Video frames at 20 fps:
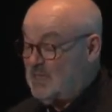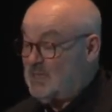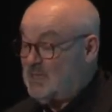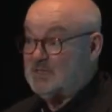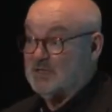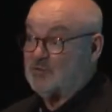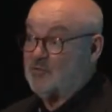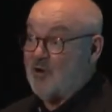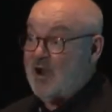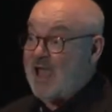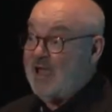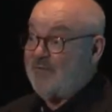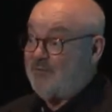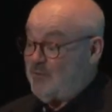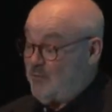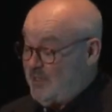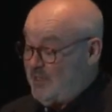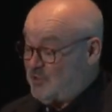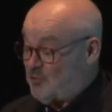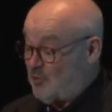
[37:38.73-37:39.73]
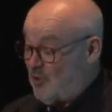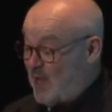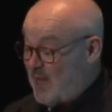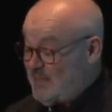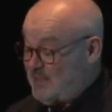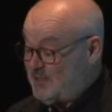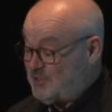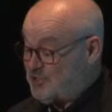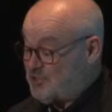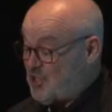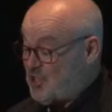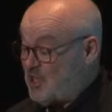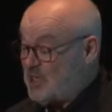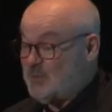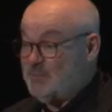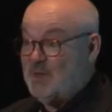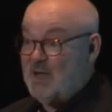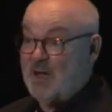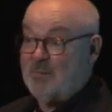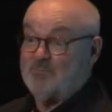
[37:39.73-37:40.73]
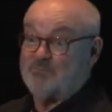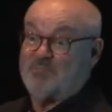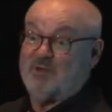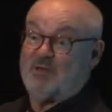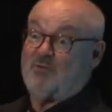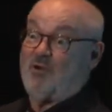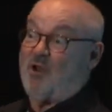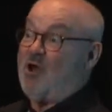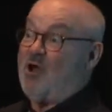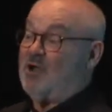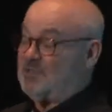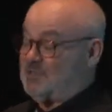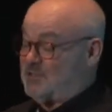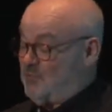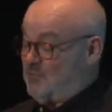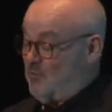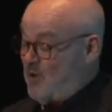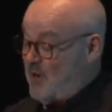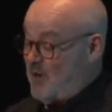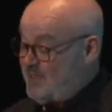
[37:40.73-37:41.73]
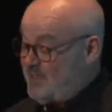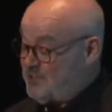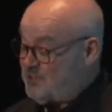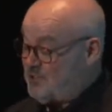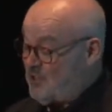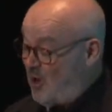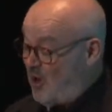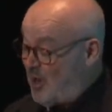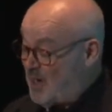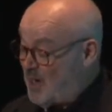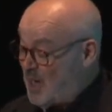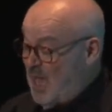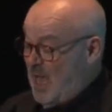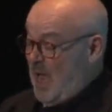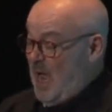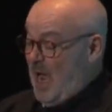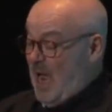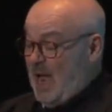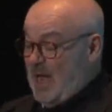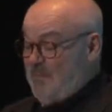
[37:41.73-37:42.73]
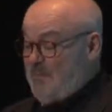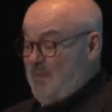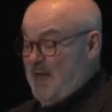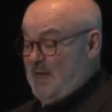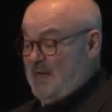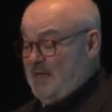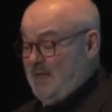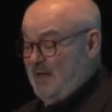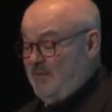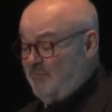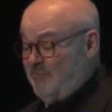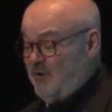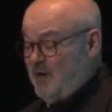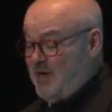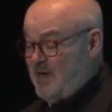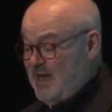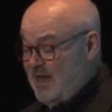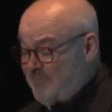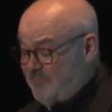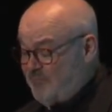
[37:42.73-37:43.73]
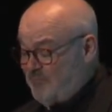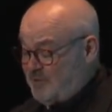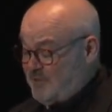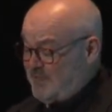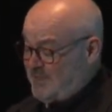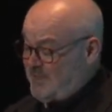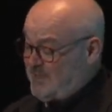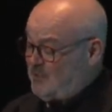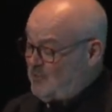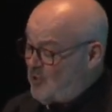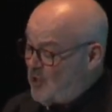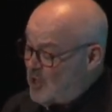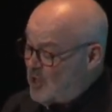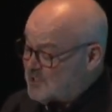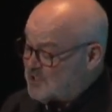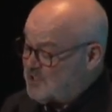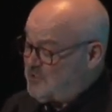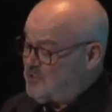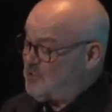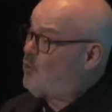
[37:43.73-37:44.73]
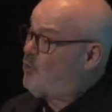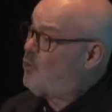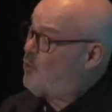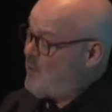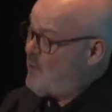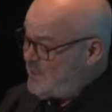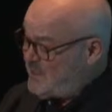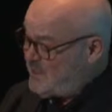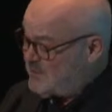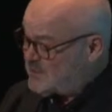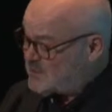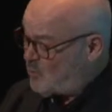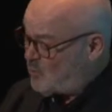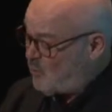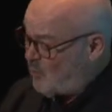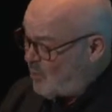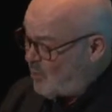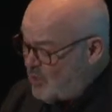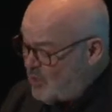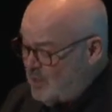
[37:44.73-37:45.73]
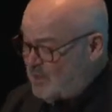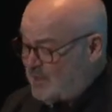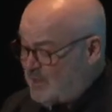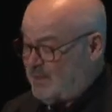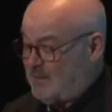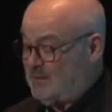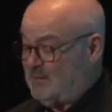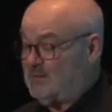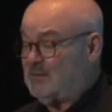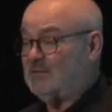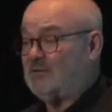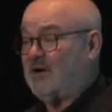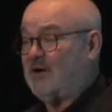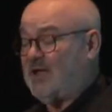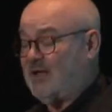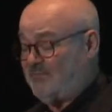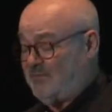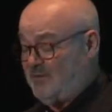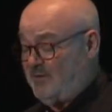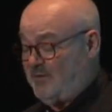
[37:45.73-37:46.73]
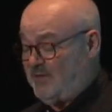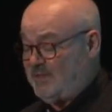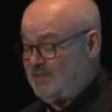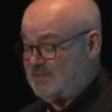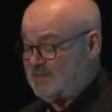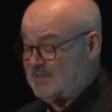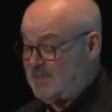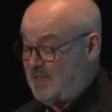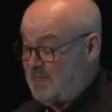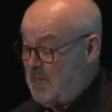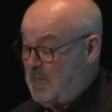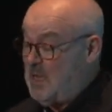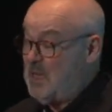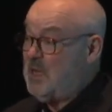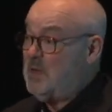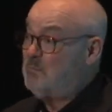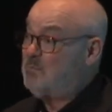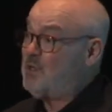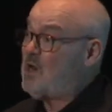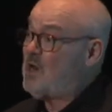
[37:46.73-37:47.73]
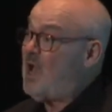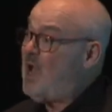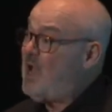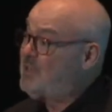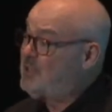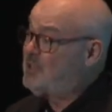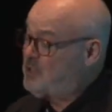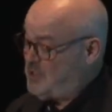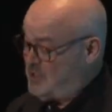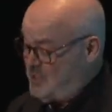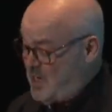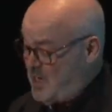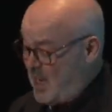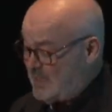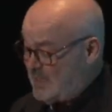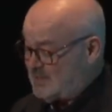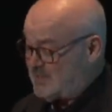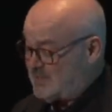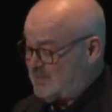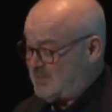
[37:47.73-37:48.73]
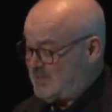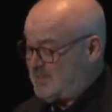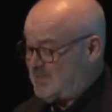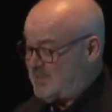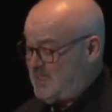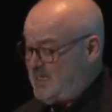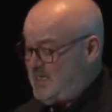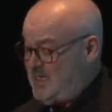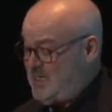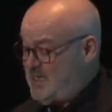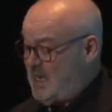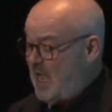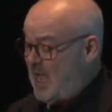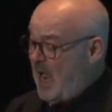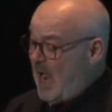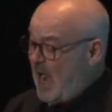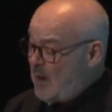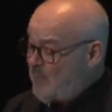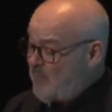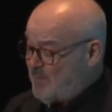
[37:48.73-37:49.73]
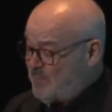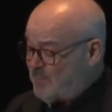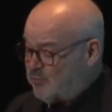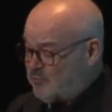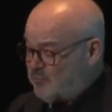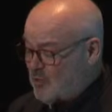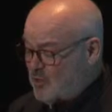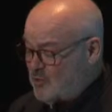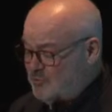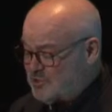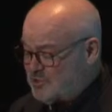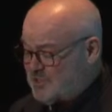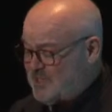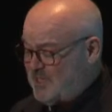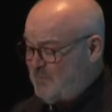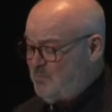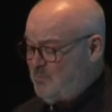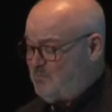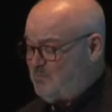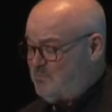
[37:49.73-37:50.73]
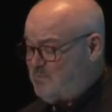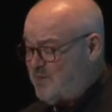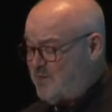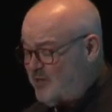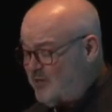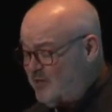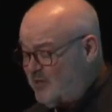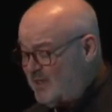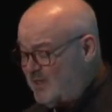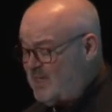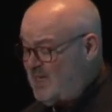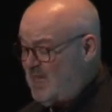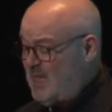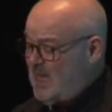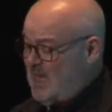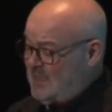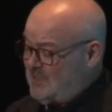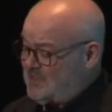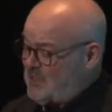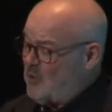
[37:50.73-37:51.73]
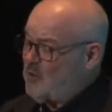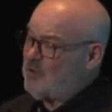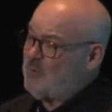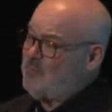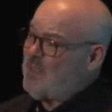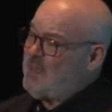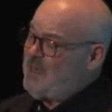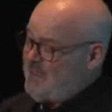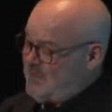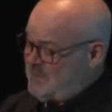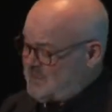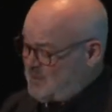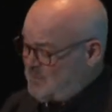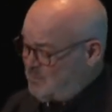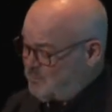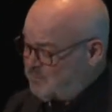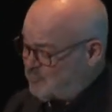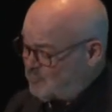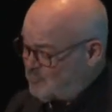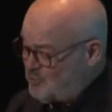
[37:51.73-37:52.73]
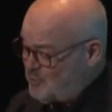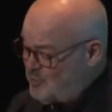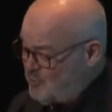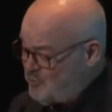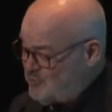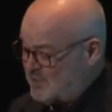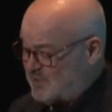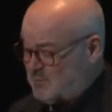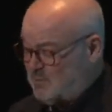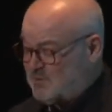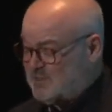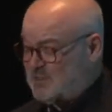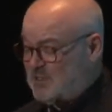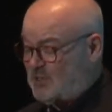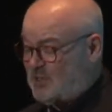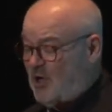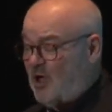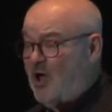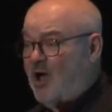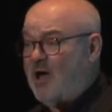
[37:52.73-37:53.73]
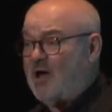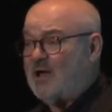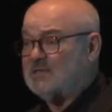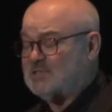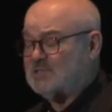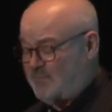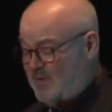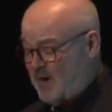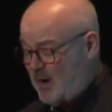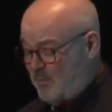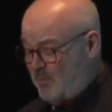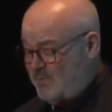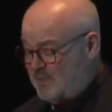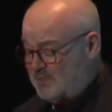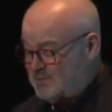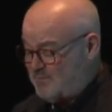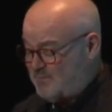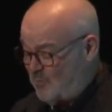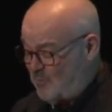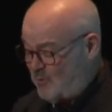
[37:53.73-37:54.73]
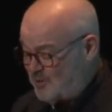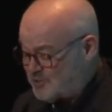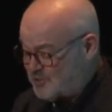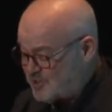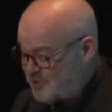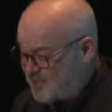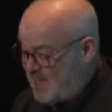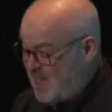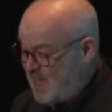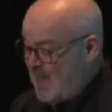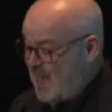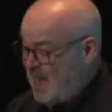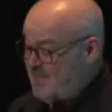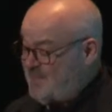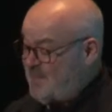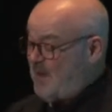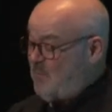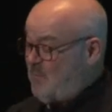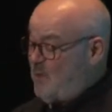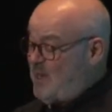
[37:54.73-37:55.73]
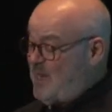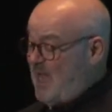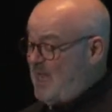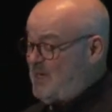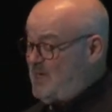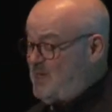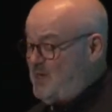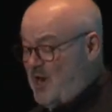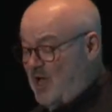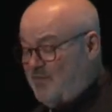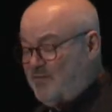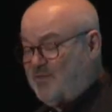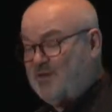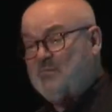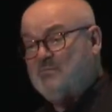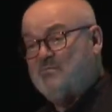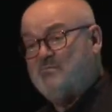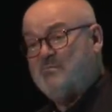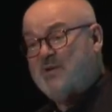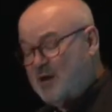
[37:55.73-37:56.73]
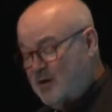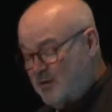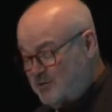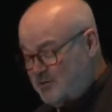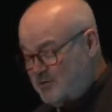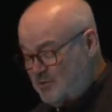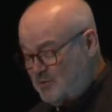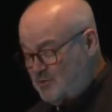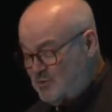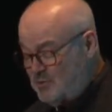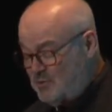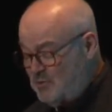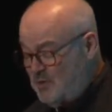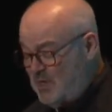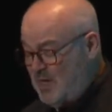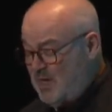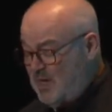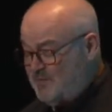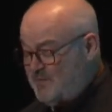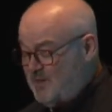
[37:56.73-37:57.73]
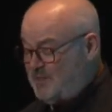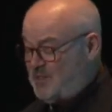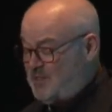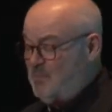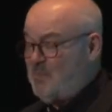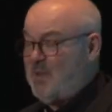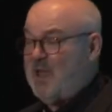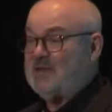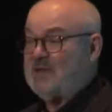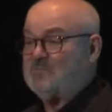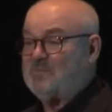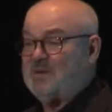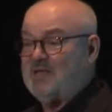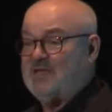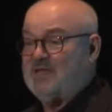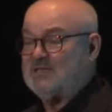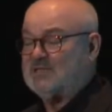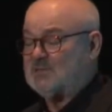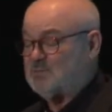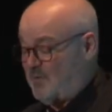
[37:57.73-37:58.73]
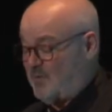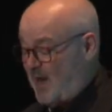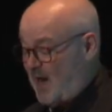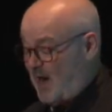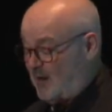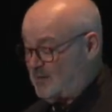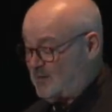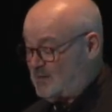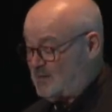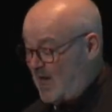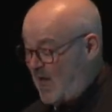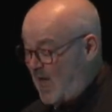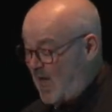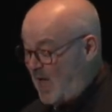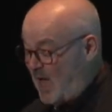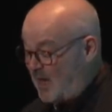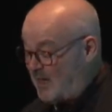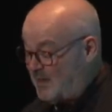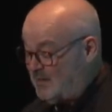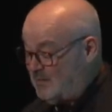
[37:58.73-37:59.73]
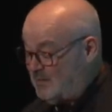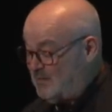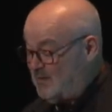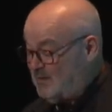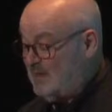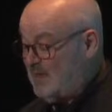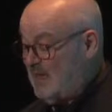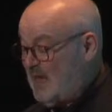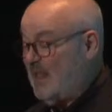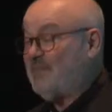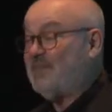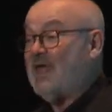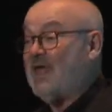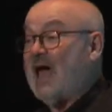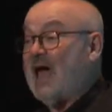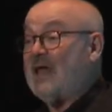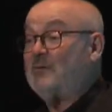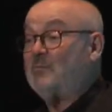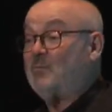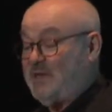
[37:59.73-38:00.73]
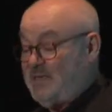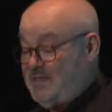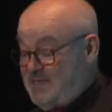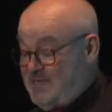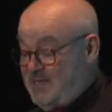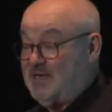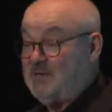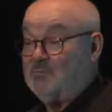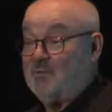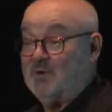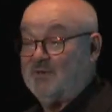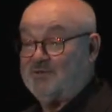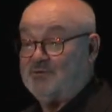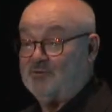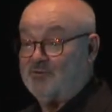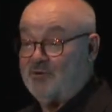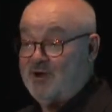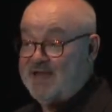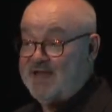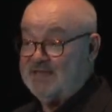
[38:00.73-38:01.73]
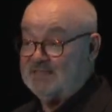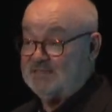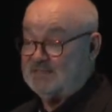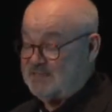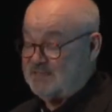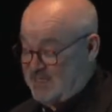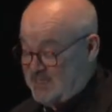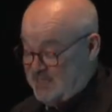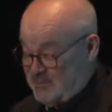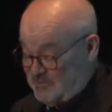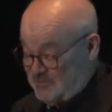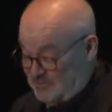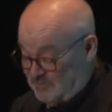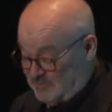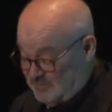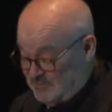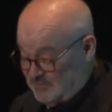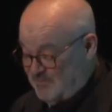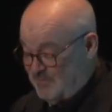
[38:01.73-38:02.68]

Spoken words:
De Graffenreid tried to shut him up, but Lawson raged on. "I made every effort to get Lawson to quit his quarreling," De Graffenreid said, "but I could not succeed. I reproached him bitterly and told him that his imprudence was the cause of our misfortune and that we had nothing better to do than to make peace with our God, and that we did with great zeal."